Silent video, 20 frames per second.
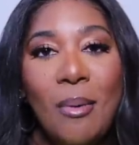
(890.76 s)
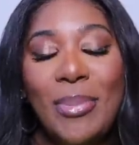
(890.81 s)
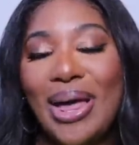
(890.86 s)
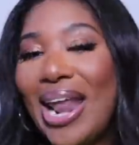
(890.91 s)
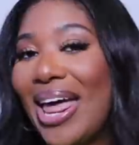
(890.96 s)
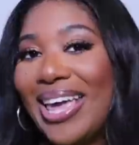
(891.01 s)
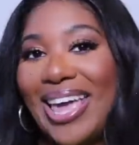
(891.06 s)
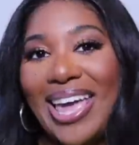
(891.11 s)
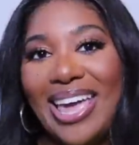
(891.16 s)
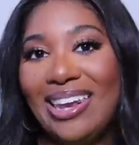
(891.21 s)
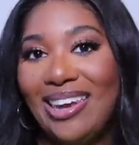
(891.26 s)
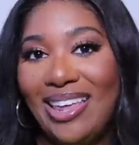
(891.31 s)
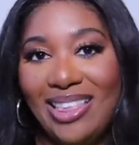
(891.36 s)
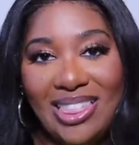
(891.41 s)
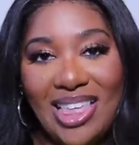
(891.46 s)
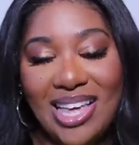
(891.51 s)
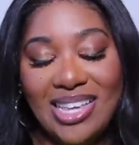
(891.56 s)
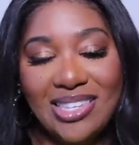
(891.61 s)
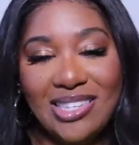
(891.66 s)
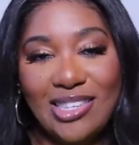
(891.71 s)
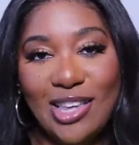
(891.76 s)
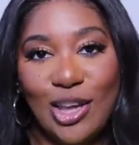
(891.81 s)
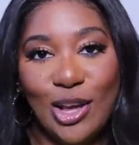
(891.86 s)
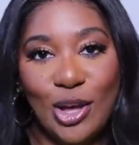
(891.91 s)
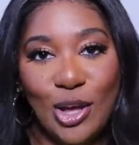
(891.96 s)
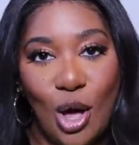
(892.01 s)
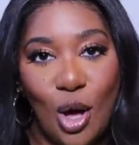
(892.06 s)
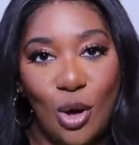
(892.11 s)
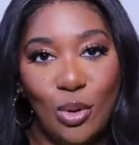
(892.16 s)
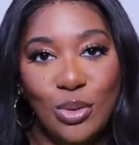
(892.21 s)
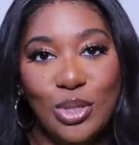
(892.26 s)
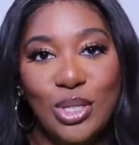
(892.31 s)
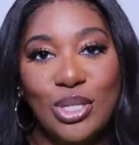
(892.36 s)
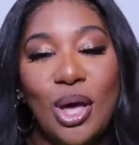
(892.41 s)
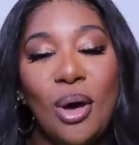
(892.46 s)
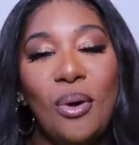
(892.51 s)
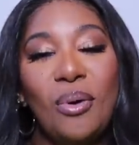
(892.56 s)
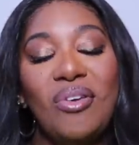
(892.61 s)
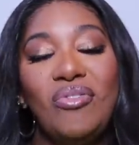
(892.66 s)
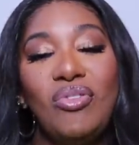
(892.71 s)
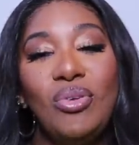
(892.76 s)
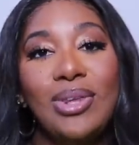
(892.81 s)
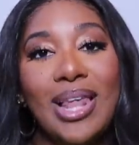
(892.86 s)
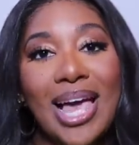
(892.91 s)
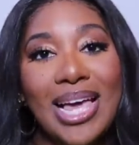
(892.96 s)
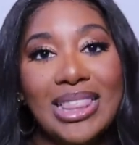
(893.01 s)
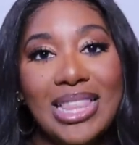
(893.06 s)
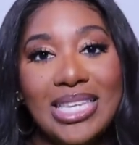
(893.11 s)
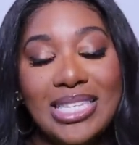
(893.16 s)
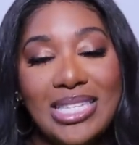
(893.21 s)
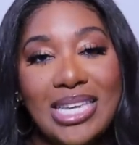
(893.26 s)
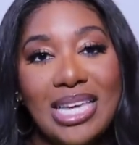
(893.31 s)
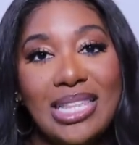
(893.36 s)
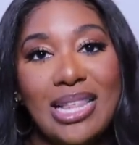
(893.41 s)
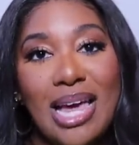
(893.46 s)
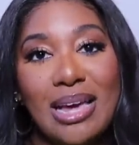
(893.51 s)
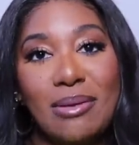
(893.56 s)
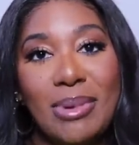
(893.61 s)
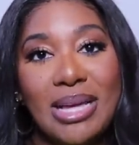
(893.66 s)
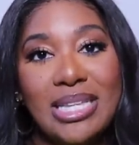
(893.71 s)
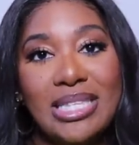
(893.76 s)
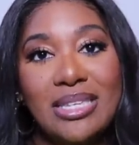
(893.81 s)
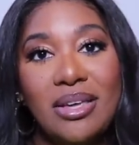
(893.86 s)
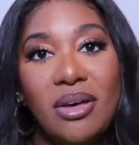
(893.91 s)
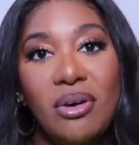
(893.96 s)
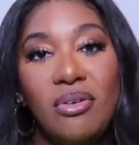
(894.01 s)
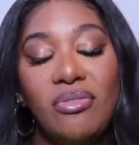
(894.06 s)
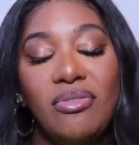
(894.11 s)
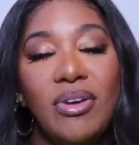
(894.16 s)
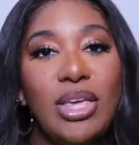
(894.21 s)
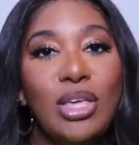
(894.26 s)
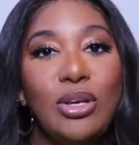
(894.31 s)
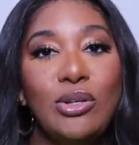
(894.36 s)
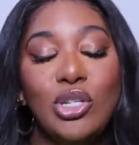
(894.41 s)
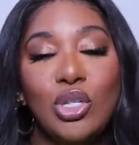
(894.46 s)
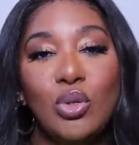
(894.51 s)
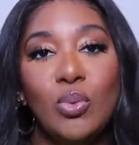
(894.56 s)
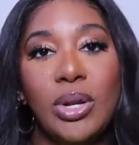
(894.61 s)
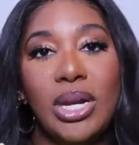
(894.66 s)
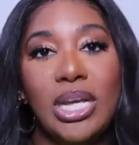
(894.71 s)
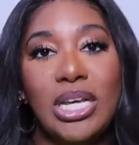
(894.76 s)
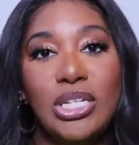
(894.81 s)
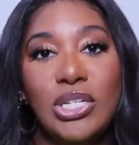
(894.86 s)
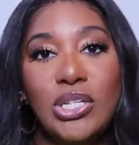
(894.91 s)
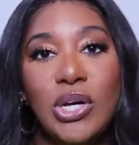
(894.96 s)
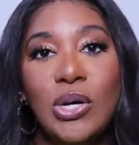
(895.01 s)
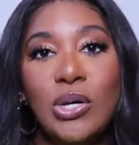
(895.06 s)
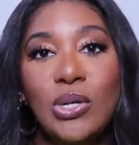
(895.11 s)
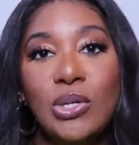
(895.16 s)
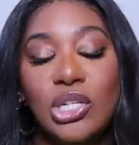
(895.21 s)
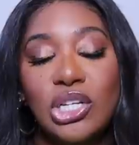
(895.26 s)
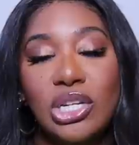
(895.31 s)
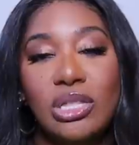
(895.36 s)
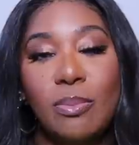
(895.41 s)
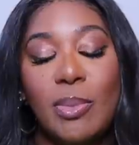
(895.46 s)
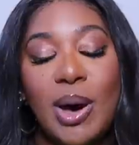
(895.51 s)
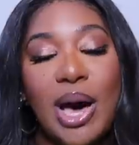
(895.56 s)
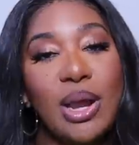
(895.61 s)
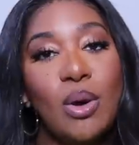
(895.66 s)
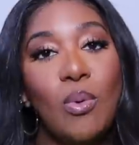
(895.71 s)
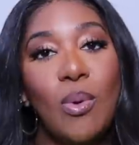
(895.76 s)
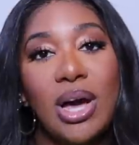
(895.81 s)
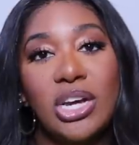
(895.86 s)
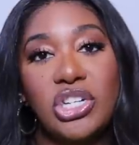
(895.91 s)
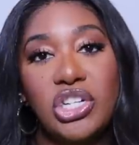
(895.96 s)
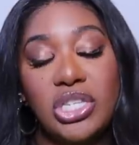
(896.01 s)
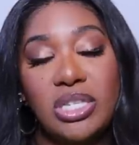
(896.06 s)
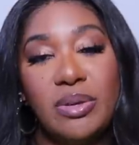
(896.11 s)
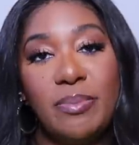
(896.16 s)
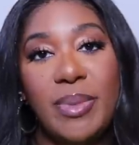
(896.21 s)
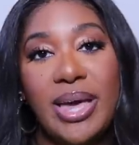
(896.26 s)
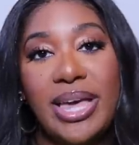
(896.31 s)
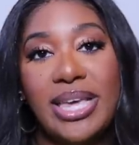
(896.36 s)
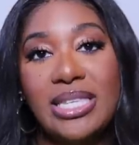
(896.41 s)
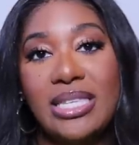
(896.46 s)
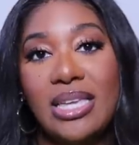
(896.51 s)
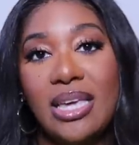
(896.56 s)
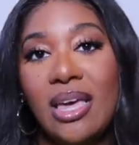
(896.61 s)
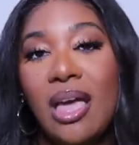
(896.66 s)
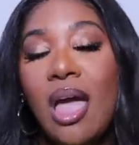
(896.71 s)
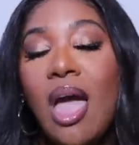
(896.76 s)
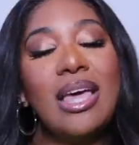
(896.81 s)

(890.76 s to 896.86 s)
but I can't let that scent go. So if you like the scent like myself and you just want to indulge, the body wash is amazing.